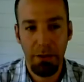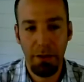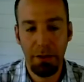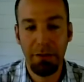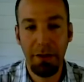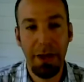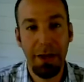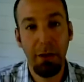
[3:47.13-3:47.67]
the
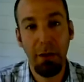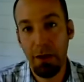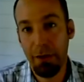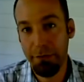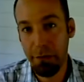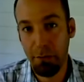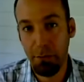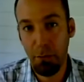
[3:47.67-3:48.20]
title
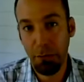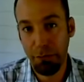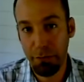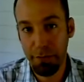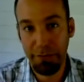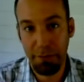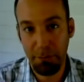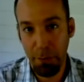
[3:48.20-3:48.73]
of your most
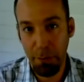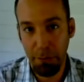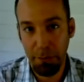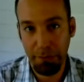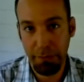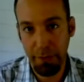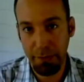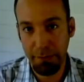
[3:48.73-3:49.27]
recent
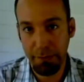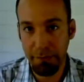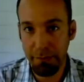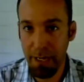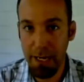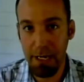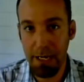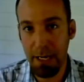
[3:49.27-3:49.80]
post, the
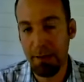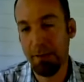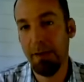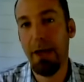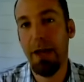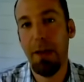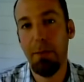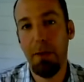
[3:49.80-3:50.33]
date and
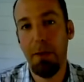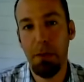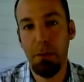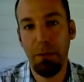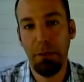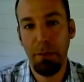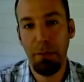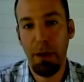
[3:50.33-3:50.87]
time
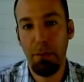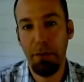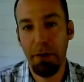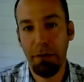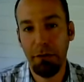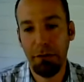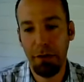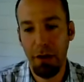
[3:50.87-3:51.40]
it was
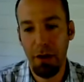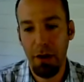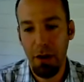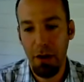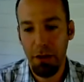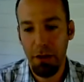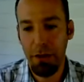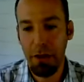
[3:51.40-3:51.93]
published,
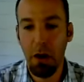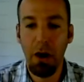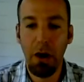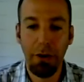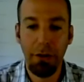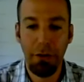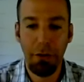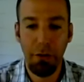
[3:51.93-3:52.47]
the
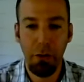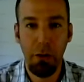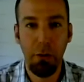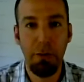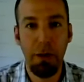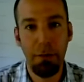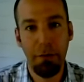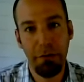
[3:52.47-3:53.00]
author who
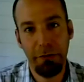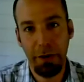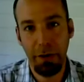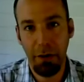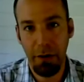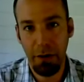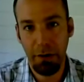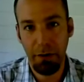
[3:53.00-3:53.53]
published
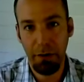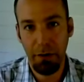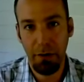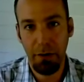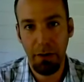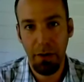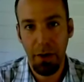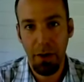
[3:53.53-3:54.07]
that
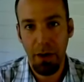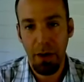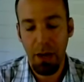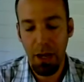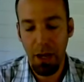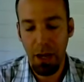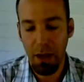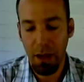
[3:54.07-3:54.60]
article,
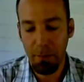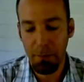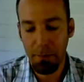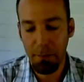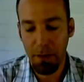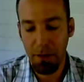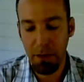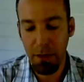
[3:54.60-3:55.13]

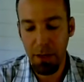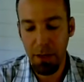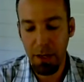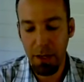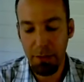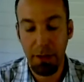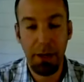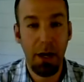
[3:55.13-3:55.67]

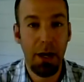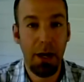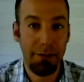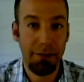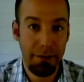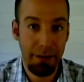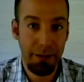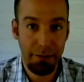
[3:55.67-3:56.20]
the
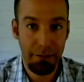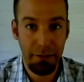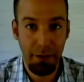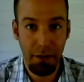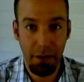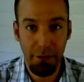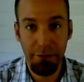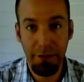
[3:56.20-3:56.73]
contents
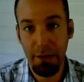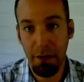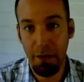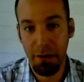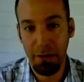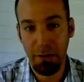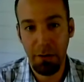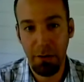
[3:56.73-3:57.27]
of that
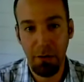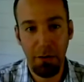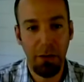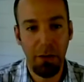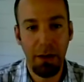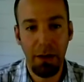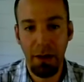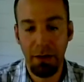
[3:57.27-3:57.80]

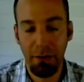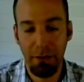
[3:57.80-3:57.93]
article,